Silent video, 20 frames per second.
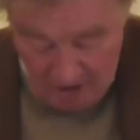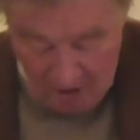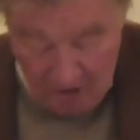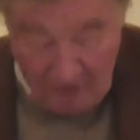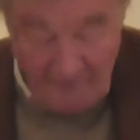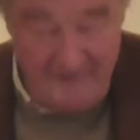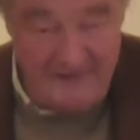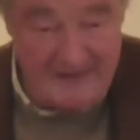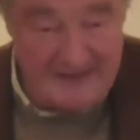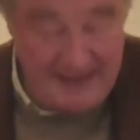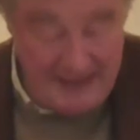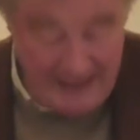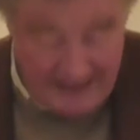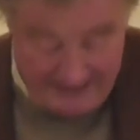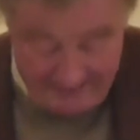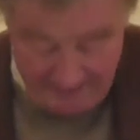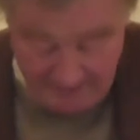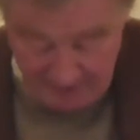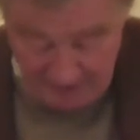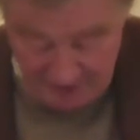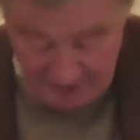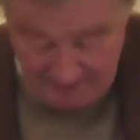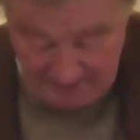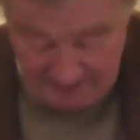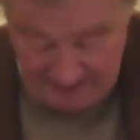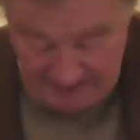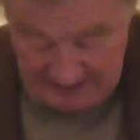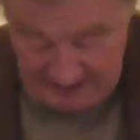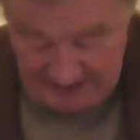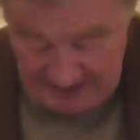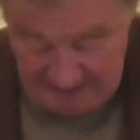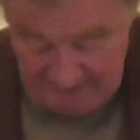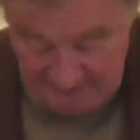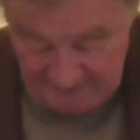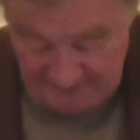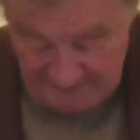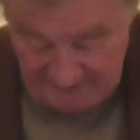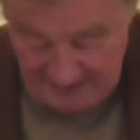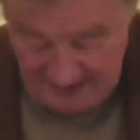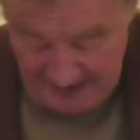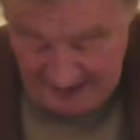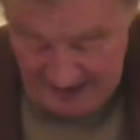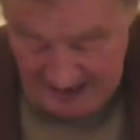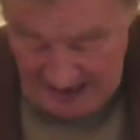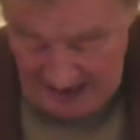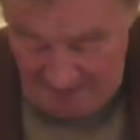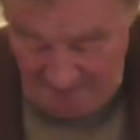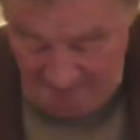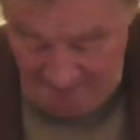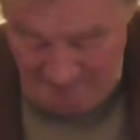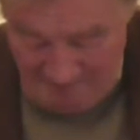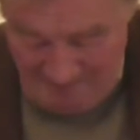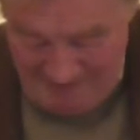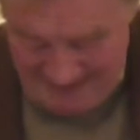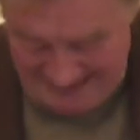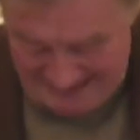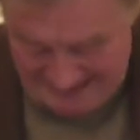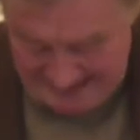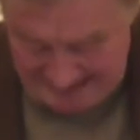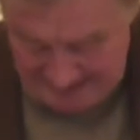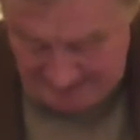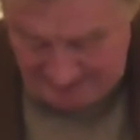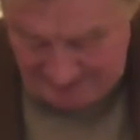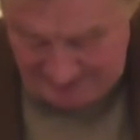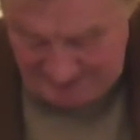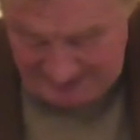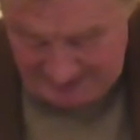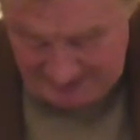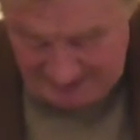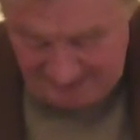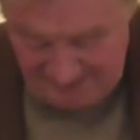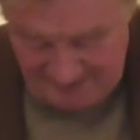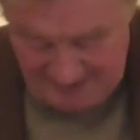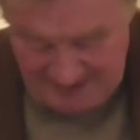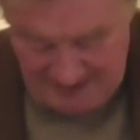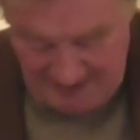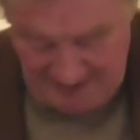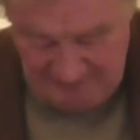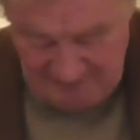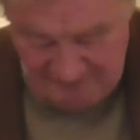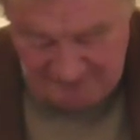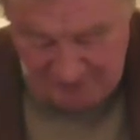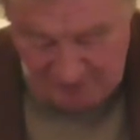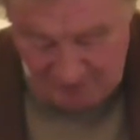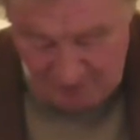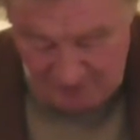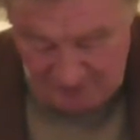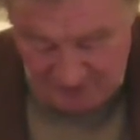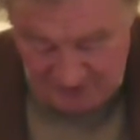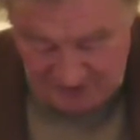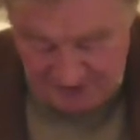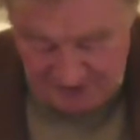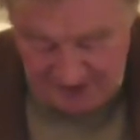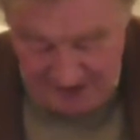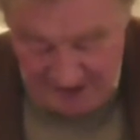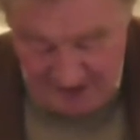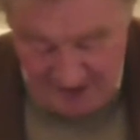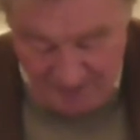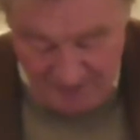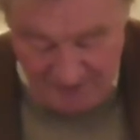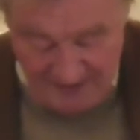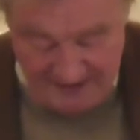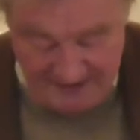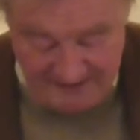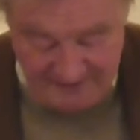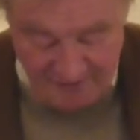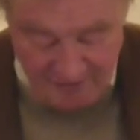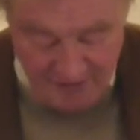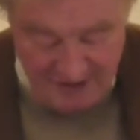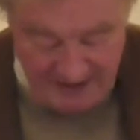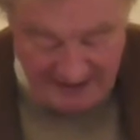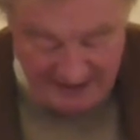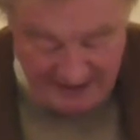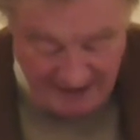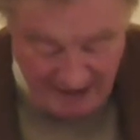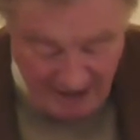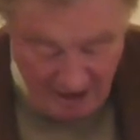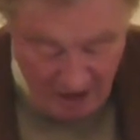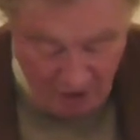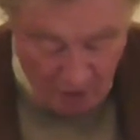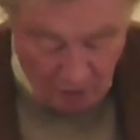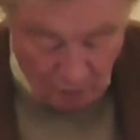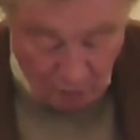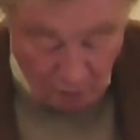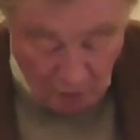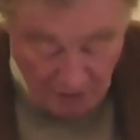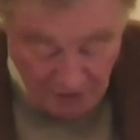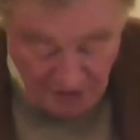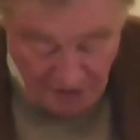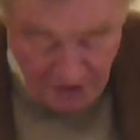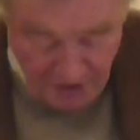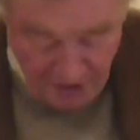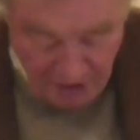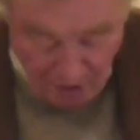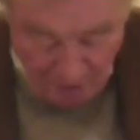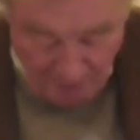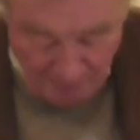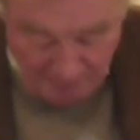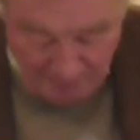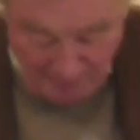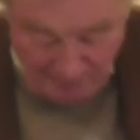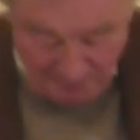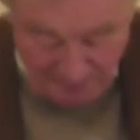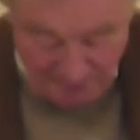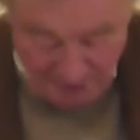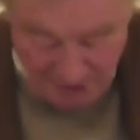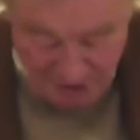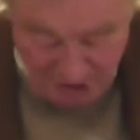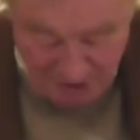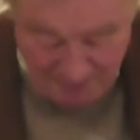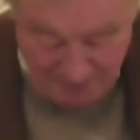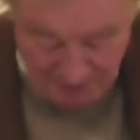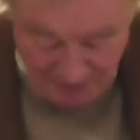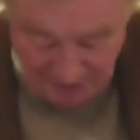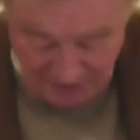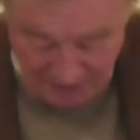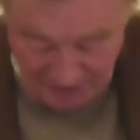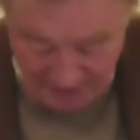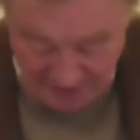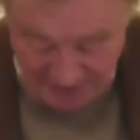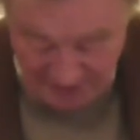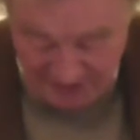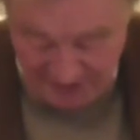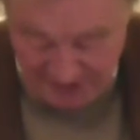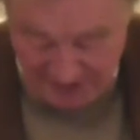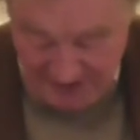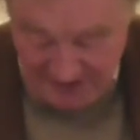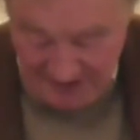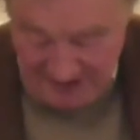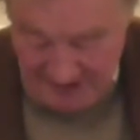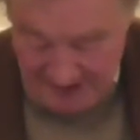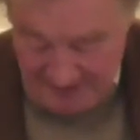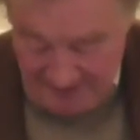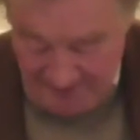On table to my left, a masterpiece of telephones with 3 one-number push buttons.